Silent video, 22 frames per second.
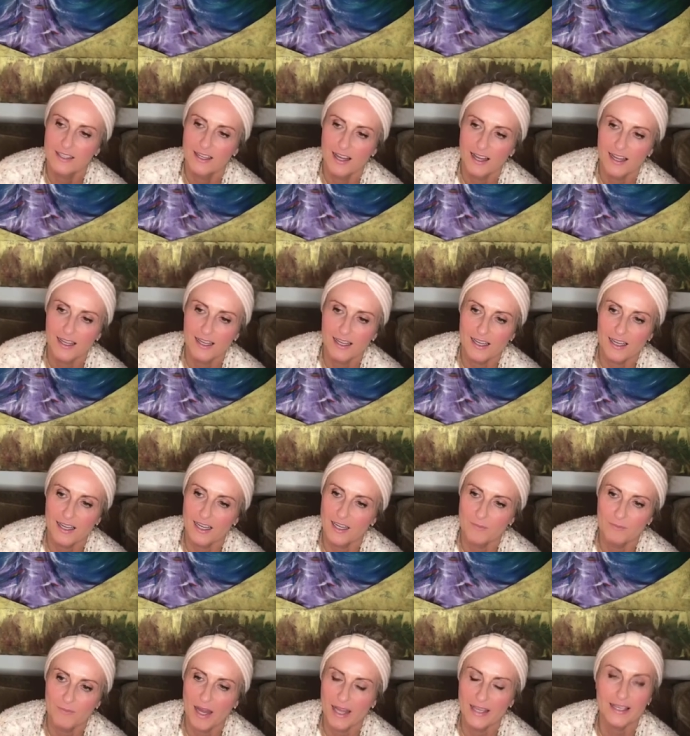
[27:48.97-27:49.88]

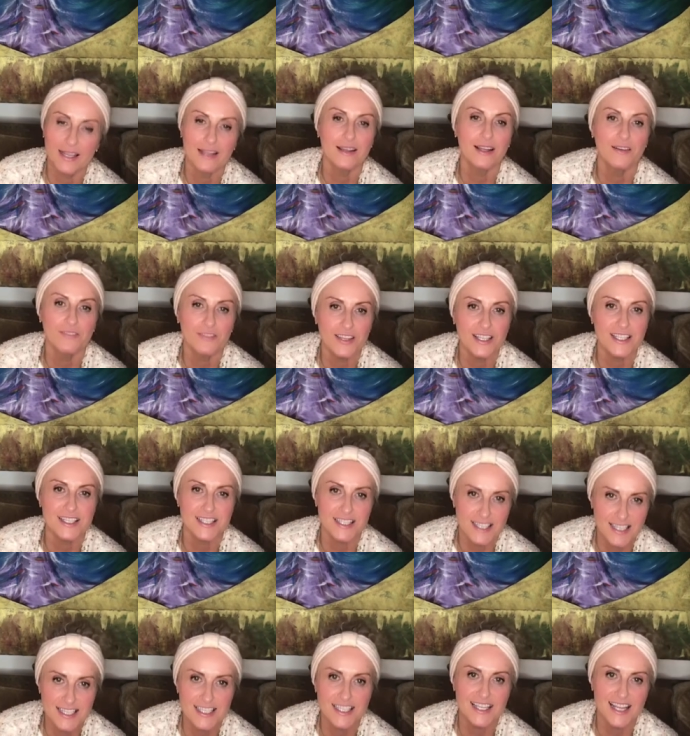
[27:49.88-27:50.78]
And I love
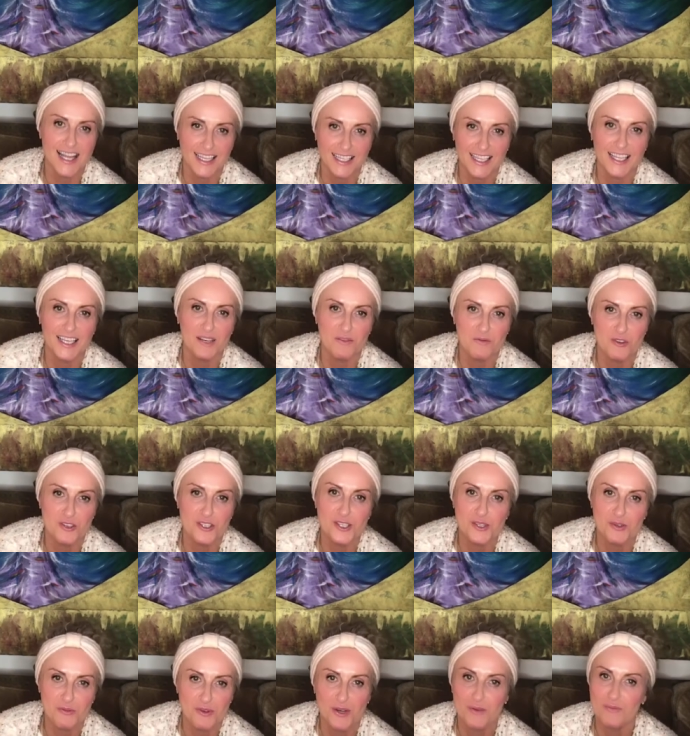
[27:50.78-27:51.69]
listening to that kind of music
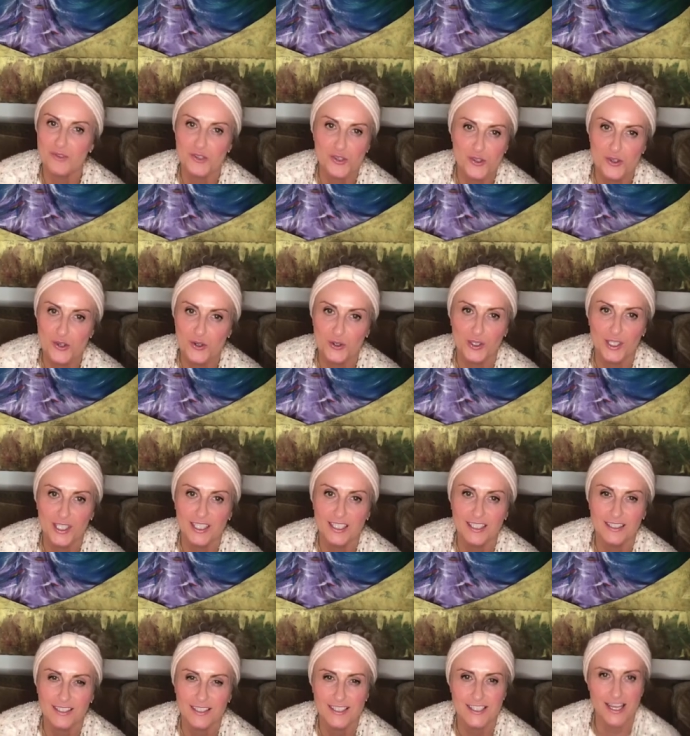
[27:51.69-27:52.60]
when I'm doing yoga,
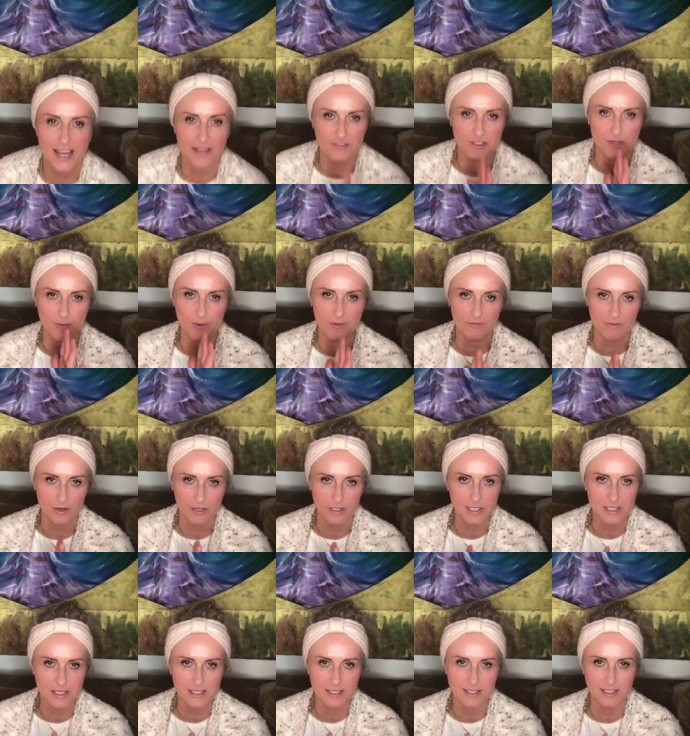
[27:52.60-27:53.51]
because you have to be very
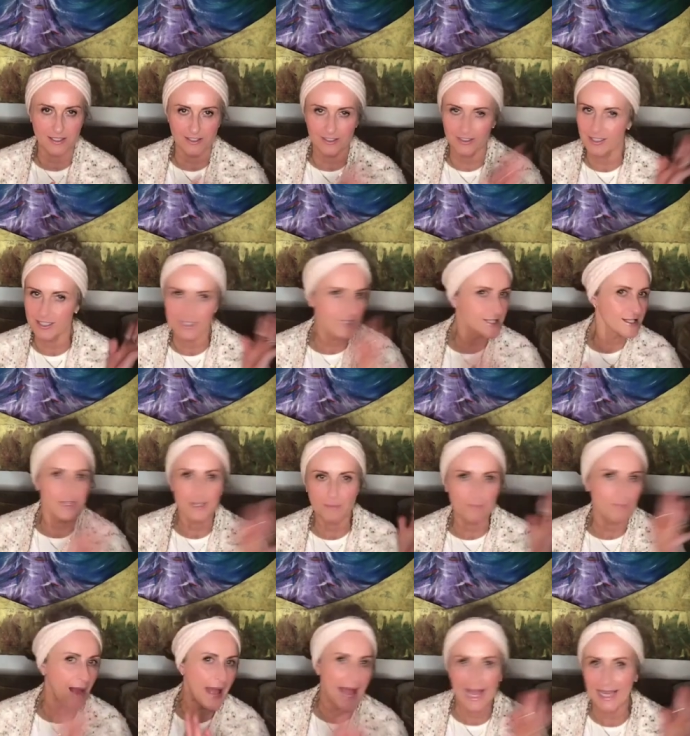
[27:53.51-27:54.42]
still and it's like
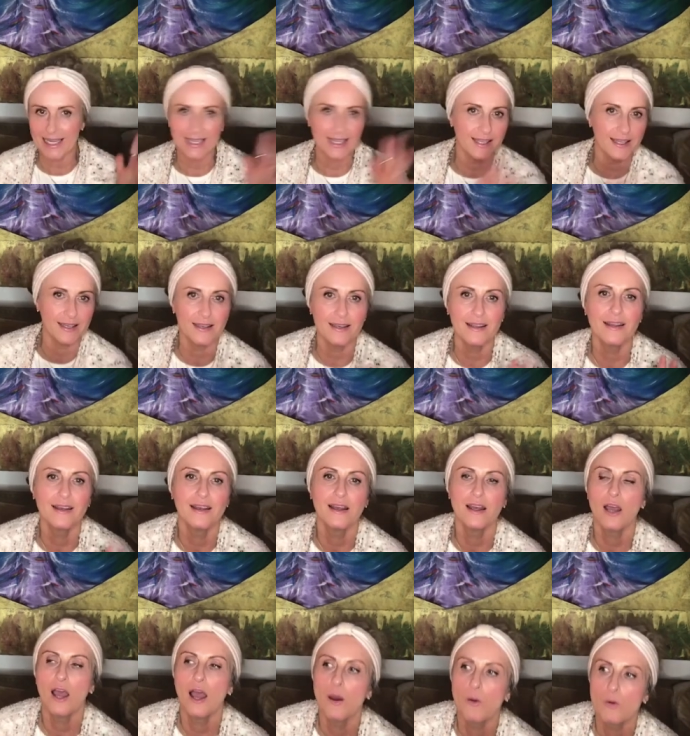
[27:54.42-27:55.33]
banging,
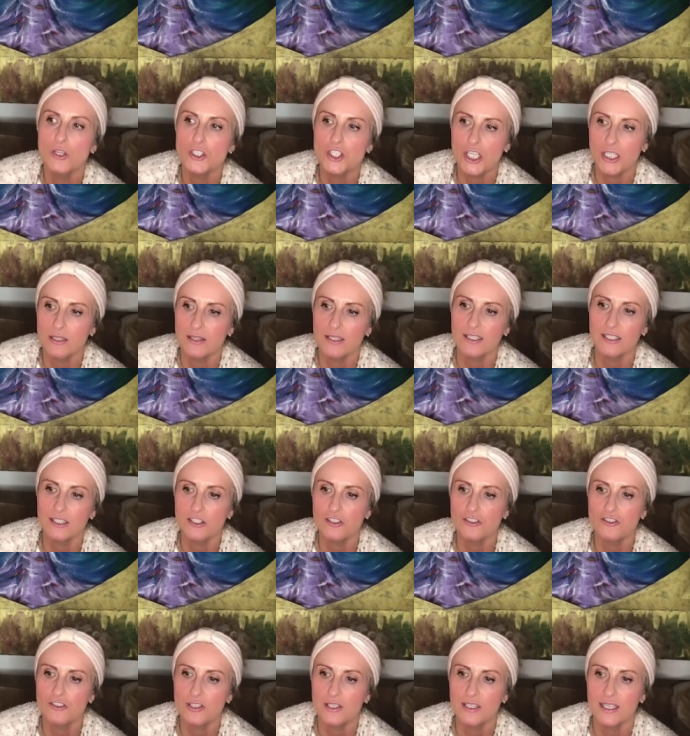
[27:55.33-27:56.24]
which I think is
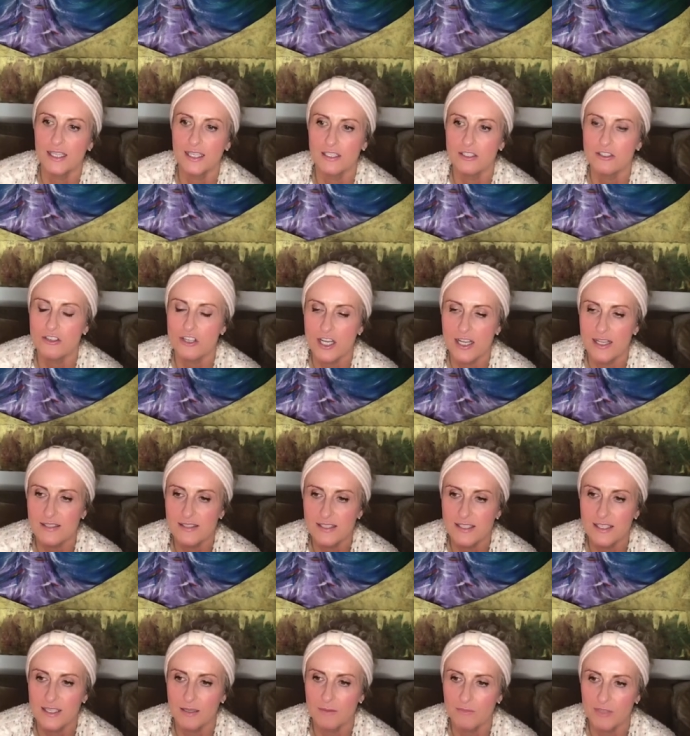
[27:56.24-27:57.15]
really
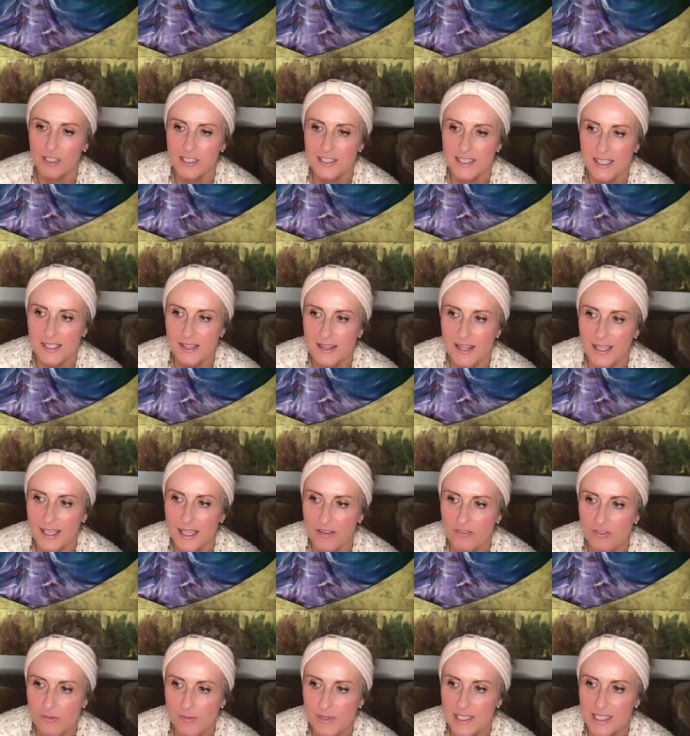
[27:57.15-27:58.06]
interesting, because I think
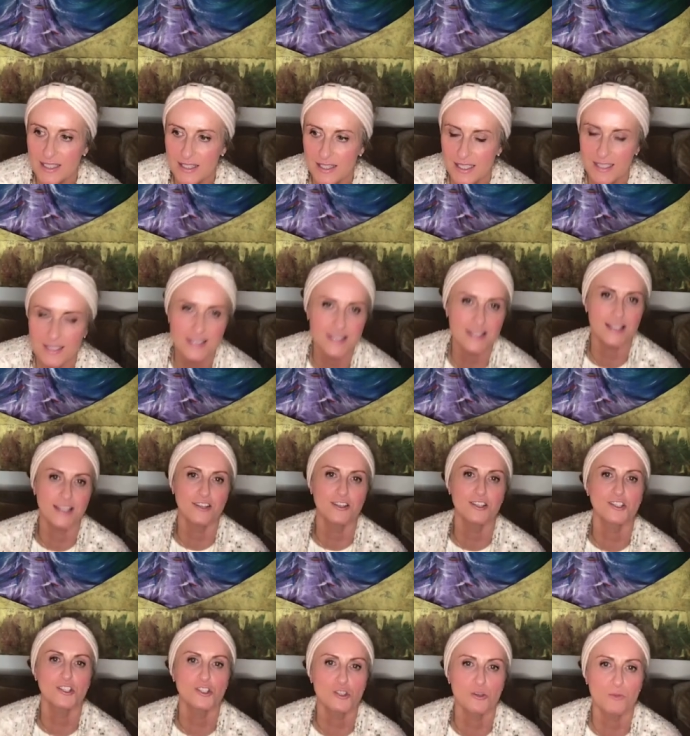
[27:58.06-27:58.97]
everybody thinks that they
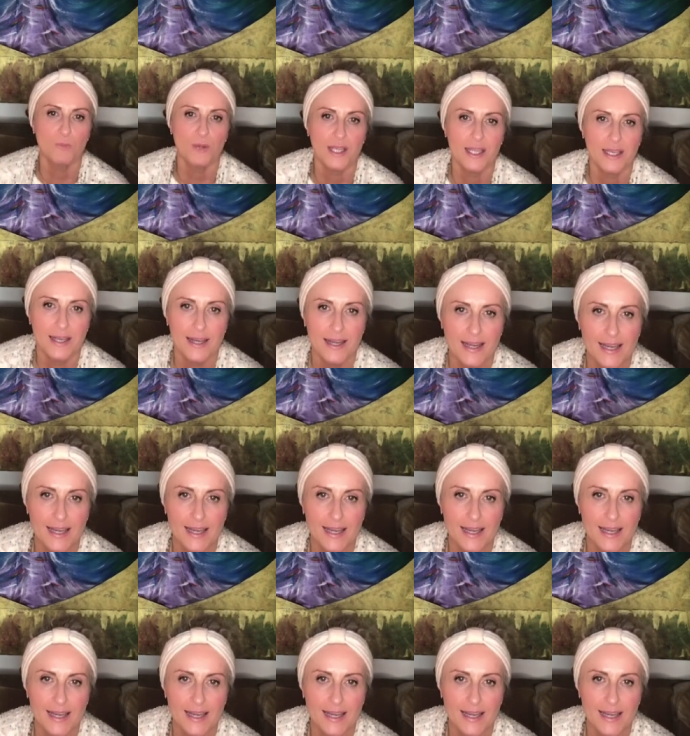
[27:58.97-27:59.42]
should be in an